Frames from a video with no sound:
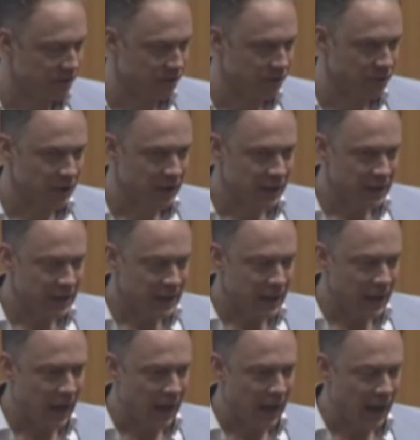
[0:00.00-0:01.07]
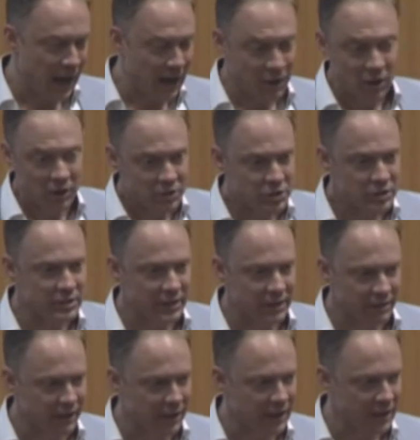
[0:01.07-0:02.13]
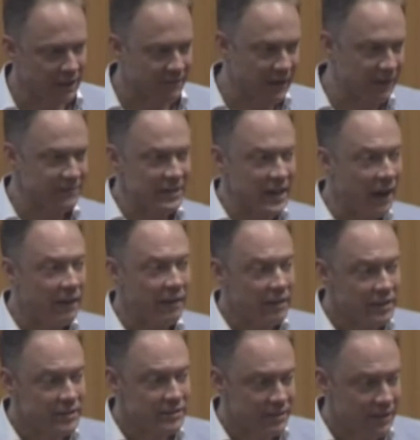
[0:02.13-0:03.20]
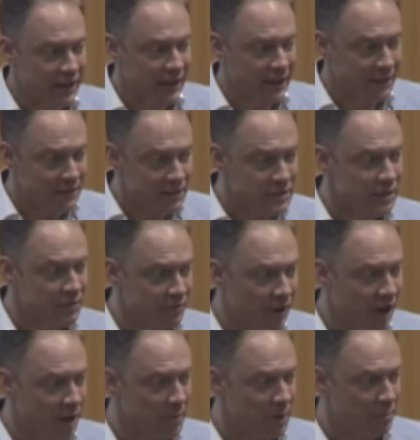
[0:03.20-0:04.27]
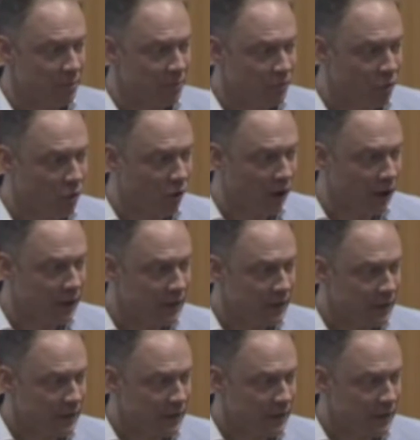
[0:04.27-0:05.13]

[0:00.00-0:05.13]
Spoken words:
to unconsciously think, if I've done this thing in this environment before,